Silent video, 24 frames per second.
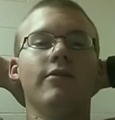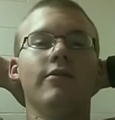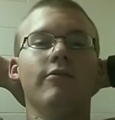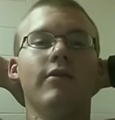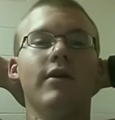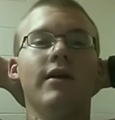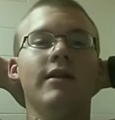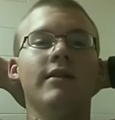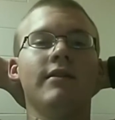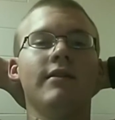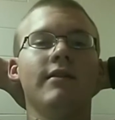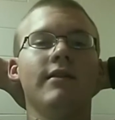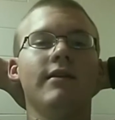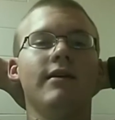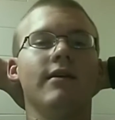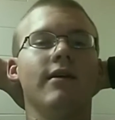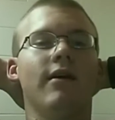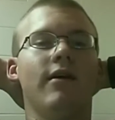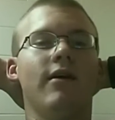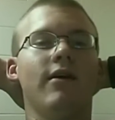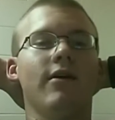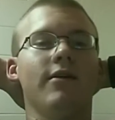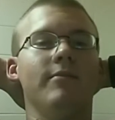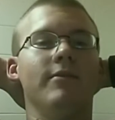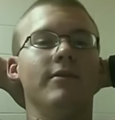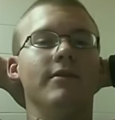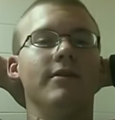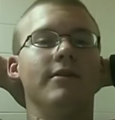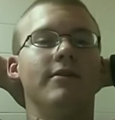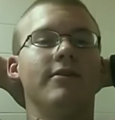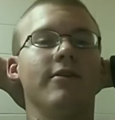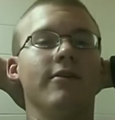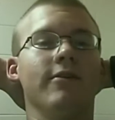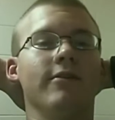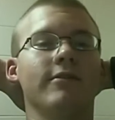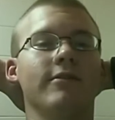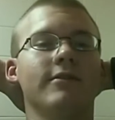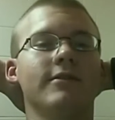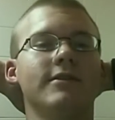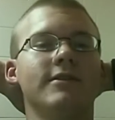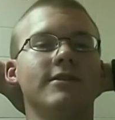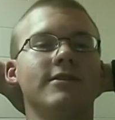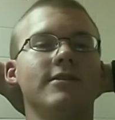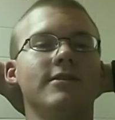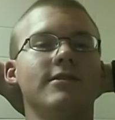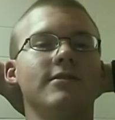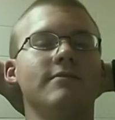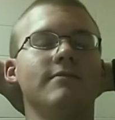when the Ottoman
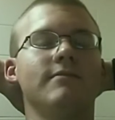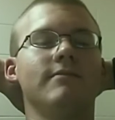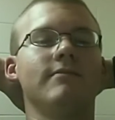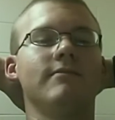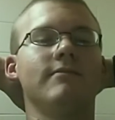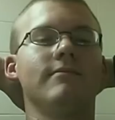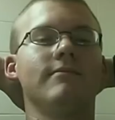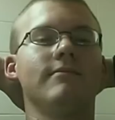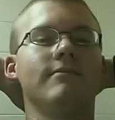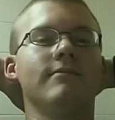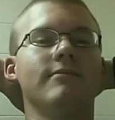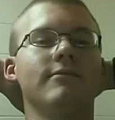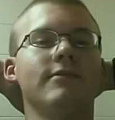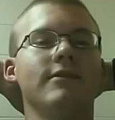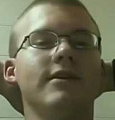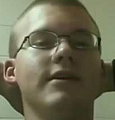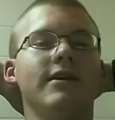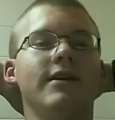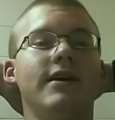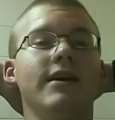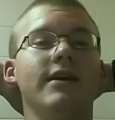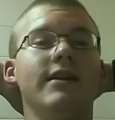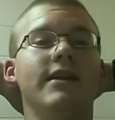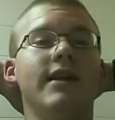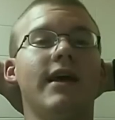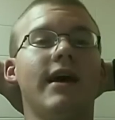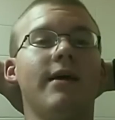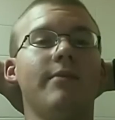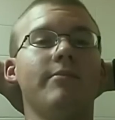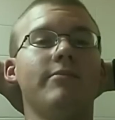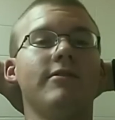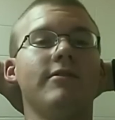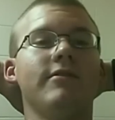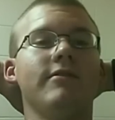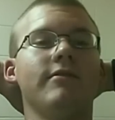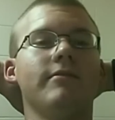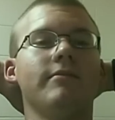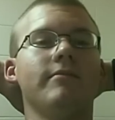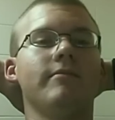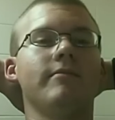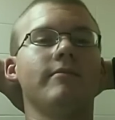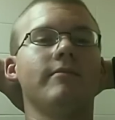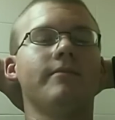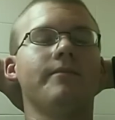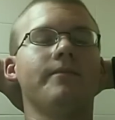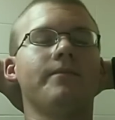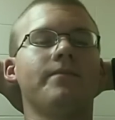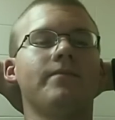Turks kidnapped
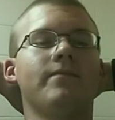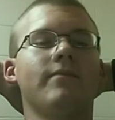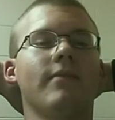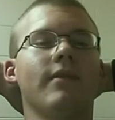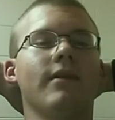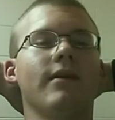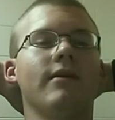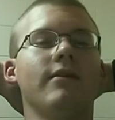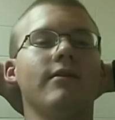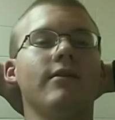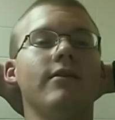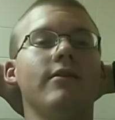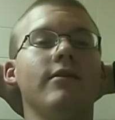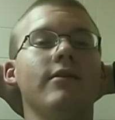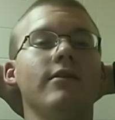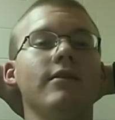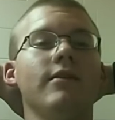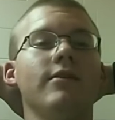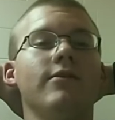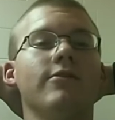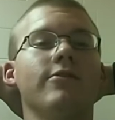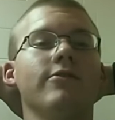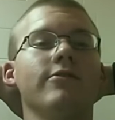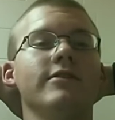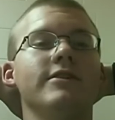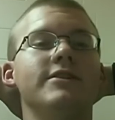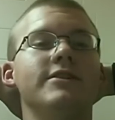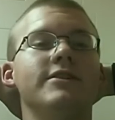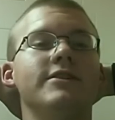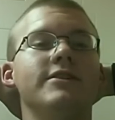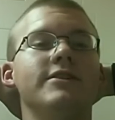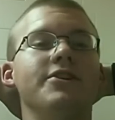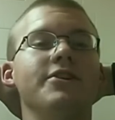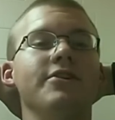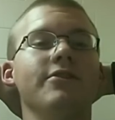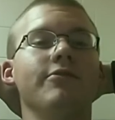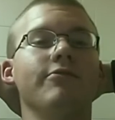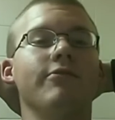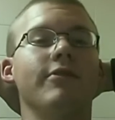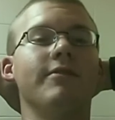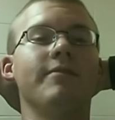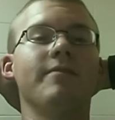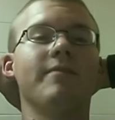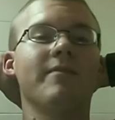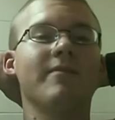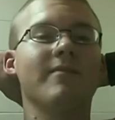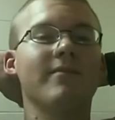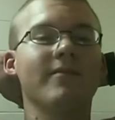good little Christian children,